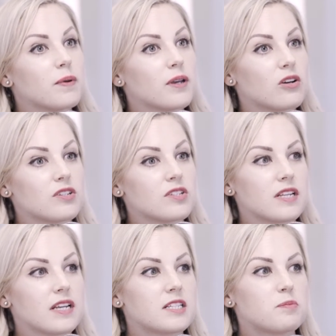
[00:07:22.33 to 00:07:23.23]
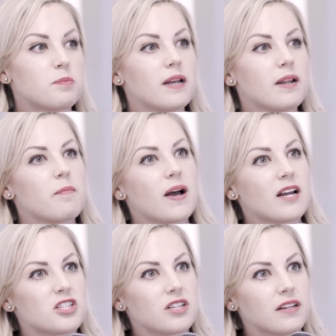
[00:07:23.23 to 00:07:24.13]
because it's been a
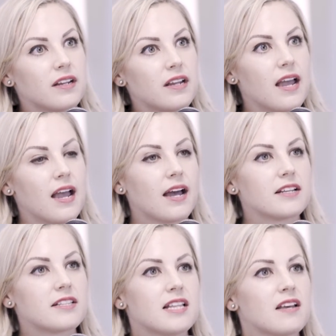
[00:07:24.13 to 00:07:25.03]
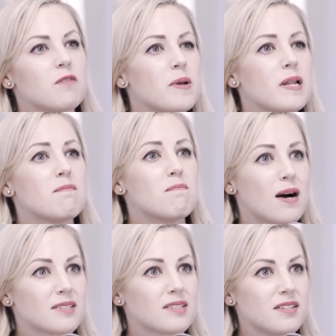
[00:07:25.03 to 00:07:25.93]
passion and it's never been a
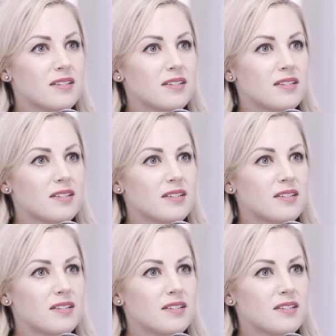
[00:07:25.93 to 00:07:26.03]
must.